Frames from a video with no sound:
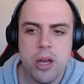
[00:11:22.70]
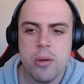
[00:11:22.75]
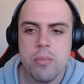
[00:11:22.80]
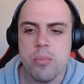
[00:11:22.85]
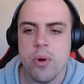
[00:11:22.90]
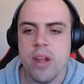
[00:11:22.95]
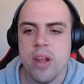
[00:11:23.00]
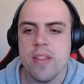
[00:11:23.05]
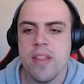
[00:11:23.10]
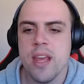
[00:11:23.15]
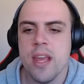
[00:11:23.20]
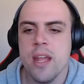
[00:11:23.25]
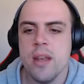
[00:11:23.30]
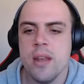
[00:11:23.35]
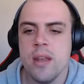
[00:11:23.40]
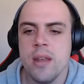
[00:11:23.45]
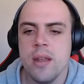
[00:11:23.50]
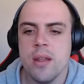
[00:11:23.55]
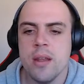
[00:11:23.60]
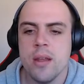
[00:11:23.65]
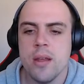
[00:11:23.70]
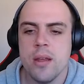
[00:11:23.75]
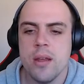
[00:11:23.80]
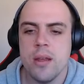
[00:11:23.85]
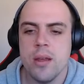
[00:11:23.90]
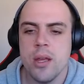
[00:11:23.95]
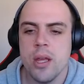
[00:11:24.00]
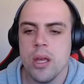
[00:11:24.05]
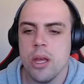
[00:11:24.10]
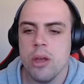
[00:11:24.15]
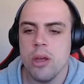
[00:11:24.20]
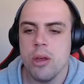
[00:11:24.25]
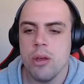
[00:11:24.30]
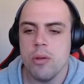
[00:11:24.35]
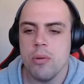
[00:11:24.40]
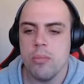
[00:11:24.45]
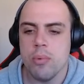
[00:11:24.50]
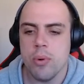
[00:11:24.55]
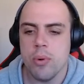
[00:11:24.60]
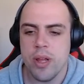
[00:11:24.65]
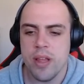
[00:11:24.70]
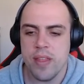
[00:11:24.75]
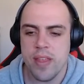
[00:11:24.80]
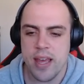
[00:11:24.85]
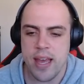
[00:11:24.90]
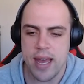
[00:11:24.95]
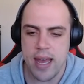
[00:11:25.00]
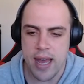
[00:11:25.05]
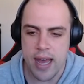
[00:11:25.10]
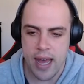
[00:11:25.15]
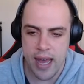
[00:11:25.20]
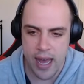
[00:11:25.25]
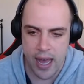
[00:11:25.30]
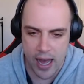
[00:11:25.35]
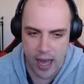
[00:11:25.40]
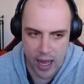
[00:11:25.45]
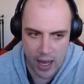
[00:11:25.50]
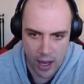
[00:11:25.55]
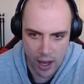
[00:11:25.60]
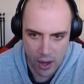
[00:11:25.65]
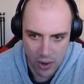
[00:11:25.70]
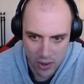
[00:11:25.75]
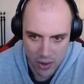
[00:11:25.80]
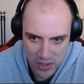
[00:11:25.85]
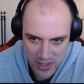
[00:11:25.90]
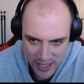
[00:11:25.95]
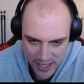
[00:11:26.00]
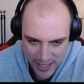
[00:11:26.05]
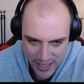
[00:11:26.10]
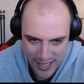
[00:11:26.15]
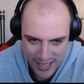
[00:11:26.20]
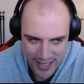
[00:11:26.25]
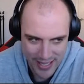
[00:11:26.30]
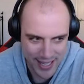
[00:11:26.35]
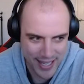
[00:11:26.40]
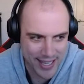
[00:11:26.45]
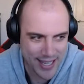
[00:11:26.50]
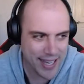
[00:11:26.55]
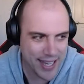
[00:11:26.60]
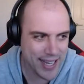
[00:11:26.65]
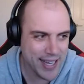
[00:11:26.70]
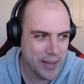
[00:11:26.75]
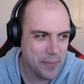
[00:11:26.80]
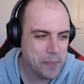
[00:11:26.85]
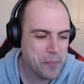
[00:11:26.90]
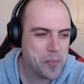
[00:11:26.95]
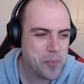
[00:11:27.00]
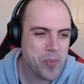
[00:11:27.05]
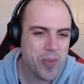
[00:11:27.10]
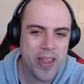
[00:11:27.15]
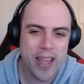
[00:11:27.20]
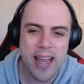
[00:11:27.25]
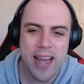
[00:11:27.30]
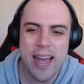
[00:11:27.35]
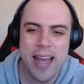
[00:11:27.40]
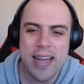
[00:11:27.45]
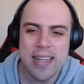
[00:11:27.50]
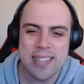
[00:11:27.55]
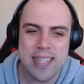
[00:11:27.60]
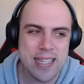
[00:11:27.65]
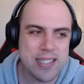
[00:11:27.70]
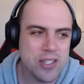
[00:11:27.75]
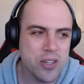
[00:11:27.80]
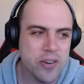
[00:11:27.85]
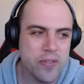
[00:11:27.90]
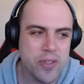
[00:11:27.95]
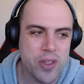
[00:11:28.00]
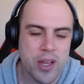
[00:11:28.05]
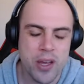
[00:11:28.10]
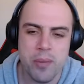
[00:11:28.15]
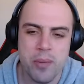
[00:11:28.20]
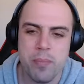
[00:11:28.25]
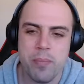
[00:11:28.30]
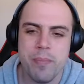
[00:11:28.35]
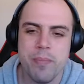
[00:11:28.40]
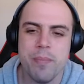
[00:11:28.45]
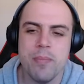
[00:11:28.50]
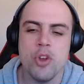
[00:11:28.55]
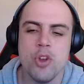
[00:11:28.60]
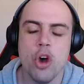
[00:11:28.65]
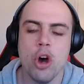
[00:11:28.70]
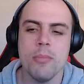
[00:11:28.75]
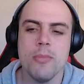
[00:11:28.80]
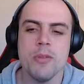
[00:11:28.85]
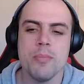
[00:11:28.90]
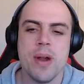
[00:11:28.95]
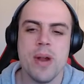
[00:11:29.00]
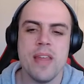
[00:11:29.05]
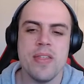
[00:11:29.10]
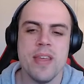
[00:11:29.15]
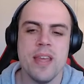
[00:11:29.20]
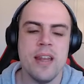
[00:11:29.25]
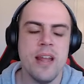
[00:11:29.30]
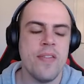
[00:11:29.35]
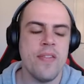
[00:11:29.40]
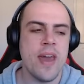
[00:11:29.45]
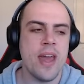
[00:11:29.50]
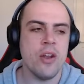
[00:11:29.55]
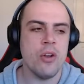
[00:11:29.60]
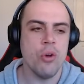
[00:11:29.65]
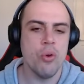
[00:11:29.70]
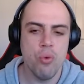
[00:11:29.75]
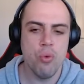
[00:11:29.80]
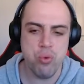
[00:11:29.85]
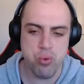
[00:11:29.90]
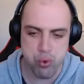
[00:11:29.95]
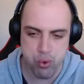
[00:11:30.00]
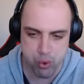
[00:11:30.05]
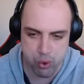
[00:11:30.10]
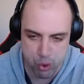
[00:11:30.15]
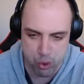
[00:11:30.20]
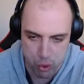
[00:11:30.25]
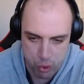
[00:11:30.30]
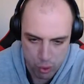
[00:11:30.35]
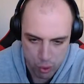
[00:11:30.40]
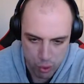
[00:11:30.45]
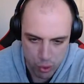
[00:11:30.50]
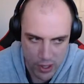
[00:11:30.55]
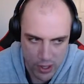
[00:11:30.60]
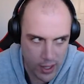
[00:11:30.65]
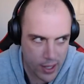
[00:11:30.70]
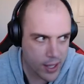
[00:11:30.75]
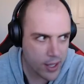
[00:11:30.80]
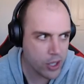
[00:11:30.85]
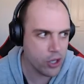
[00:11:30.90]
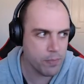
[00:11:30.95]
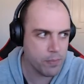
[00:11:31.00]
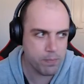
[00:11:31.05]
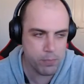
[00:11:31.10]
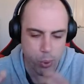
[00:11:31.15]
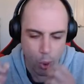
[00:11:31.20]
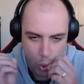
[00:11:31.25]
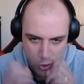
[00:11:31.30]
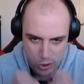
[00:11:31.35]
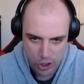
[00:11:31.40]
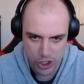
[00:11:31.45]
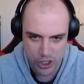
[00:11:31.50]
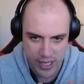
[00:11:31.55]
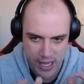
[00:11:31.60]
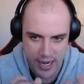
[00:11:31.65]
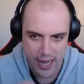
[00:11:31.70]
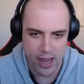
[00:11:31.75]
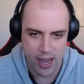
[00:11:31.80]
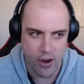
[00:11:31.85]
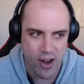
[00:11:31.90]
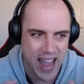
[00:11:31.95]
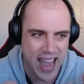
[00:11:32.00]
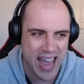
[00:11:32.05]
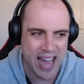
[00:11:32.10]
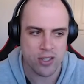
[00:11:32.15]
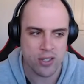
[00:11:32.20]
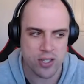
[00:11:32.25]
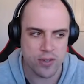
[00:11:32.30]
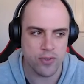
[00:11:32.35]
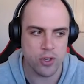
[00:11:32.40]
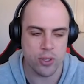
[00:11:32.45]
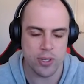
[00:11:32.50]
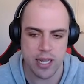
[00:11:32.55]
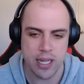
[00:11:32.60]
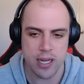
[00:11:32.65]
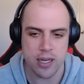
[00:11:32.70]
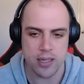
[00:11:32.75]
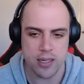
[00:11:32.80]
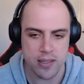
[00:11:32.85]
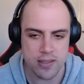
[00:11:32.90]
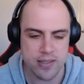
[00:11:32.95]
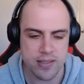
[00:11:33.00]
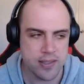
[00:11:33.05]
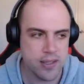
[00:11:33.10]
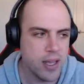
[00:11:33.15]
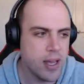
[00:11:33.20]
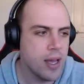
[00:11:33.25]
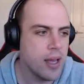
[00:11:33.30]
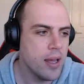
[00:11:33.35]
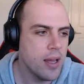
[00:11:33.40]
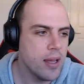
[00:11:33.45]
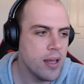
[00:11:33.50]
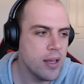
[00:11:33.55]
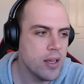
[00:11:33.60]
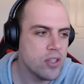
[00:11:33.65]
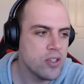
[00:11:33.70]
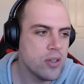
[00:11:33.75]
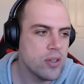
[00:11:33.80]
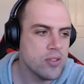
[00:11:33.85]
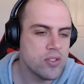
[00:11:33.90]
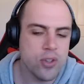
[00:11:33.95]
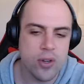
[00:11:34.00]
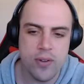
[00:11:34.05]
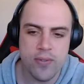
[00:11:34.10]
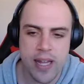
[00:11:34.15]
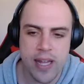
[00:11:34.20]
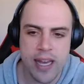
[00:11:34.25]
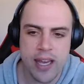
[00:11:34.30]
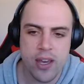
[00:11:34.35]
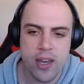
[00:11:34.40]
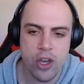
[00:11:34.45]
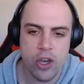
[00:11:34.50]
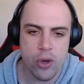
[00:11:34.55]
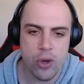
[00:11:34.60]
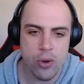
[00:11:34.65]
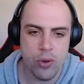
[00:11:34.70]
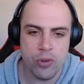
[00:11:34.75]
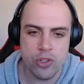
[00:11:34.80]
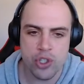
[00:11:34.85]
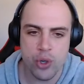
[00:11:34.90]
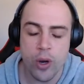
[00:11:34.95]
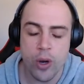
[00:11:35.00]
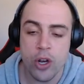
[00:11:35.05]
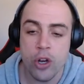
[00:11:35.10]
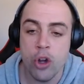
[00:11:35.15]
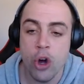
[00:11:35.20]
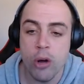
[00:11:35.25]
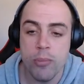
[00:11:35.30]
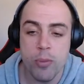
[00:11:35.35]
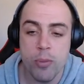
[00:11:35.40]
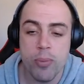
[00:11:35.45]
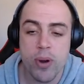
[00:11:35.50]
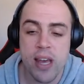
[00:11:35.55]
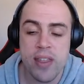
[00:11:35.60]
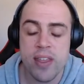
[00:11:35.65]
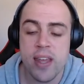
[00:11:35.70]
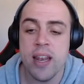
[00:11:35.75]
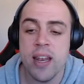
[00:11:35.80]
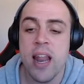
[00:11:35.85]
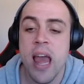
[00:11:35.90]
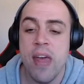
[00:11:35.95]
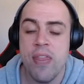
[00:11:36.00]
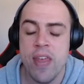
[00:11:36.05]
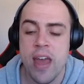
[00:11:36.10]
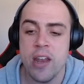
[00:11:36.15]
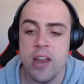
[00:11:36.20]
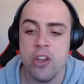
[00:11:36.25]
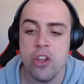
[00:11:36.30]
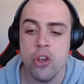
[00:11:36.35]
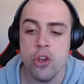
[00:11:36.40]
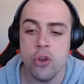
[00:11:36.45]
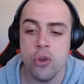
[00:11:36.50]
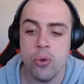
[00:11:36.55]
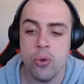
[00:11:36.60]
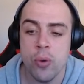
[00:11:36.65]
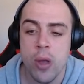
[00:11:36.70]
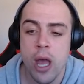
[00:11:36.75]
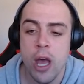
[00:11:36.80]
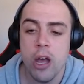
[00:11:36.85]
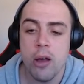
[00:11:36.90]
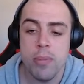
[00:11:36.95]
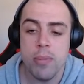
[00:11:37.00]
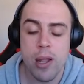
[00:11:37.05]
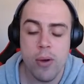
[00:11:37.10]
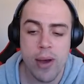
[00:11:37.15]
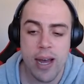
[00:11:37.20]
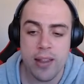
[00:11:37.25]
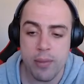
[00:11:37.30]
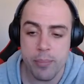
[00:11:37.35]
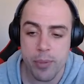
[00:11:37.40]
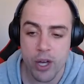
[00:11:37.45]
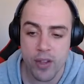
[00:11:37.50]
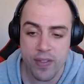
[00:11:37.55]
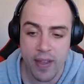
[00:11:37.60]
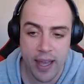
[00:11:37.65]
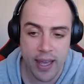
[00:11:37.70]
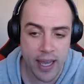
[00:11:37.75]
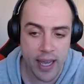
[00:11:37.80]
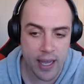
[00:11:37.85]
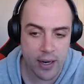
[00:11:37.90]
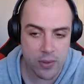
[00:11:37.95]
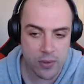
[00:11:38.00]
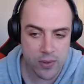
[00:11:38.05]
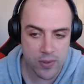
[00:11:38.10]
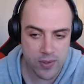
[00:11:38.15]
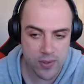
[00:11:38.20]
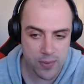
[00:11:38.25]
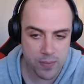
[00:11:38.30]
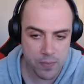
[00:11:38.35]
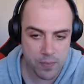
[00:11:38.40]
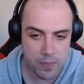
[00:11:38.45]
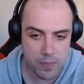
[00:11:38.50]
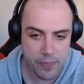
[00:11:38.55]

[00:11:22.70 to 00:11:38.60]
Breathe in, breathe out. So that's sort of the normal breath in, and then you push that air out of your lungs. Sort of like you do a normal breath in, and then you blow out the birthday candles.